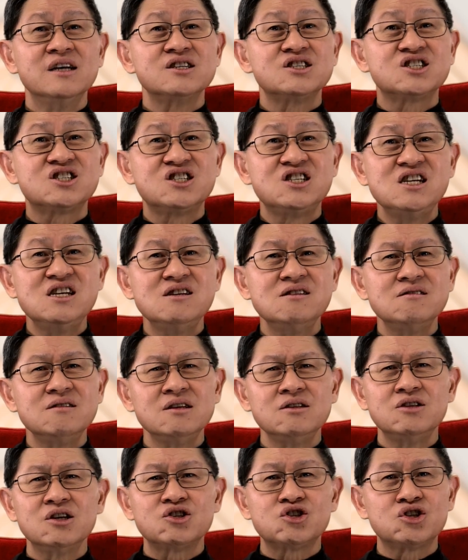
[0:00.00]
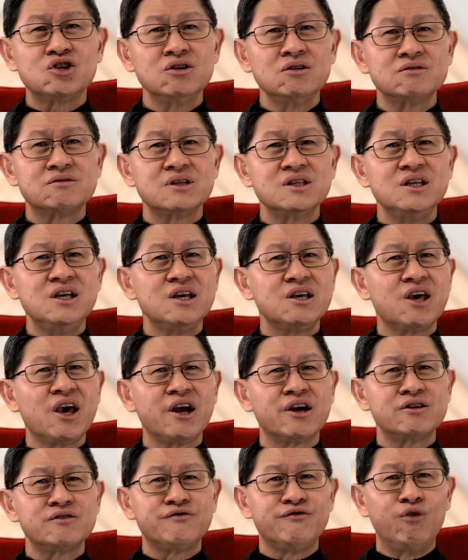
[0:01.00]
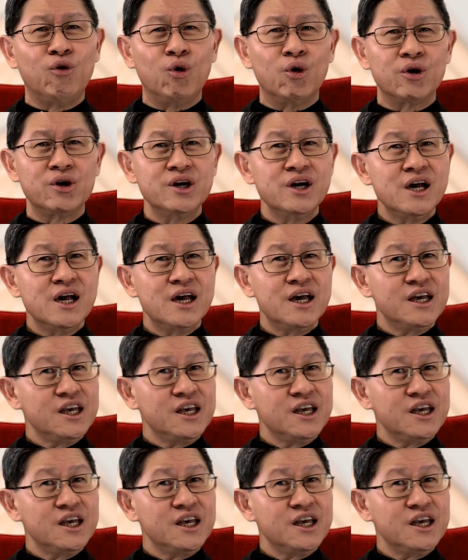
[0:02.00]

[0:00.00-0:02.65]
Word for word: seen in the children he cared for,